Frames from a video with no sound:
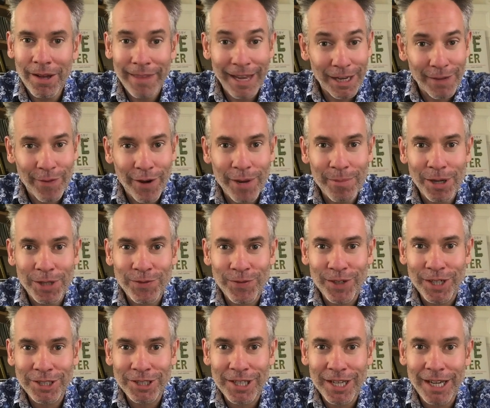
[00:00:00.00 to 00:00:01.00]
Thank you very much for
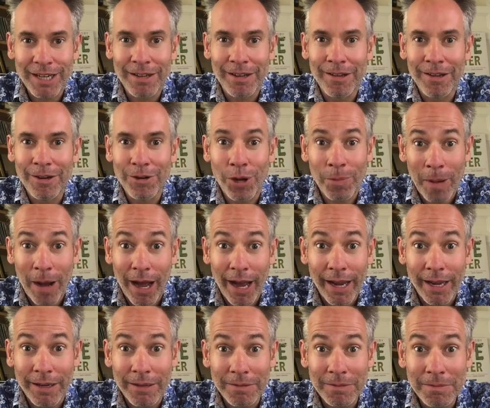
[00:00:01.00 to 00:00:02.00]
listening.
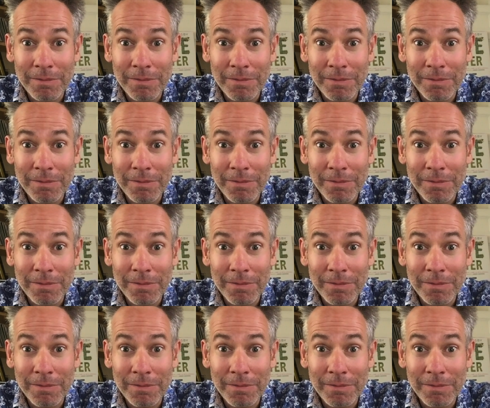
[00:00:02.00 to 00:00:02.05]
Goodbye.